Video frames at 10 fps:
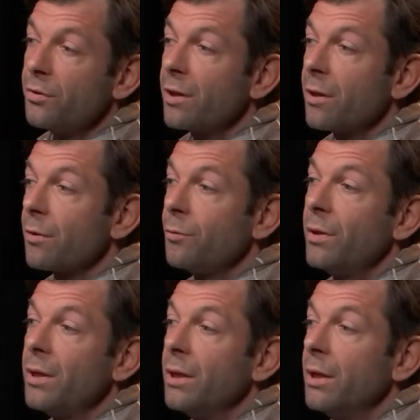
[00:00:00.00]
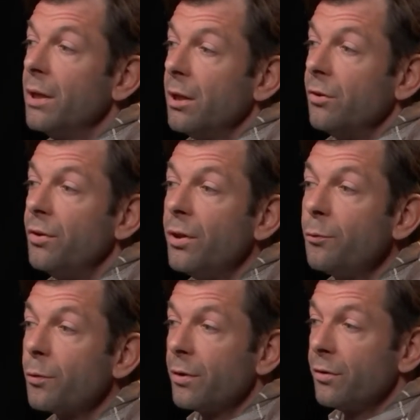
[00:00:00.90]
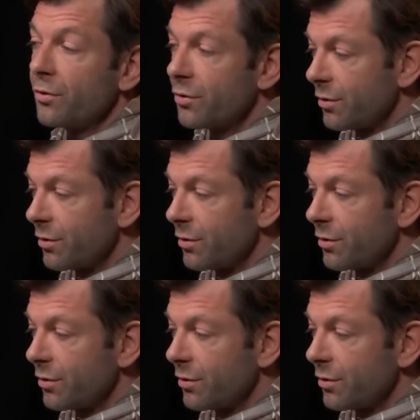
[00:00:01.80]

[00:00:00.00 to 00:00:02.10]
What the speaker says: there are very different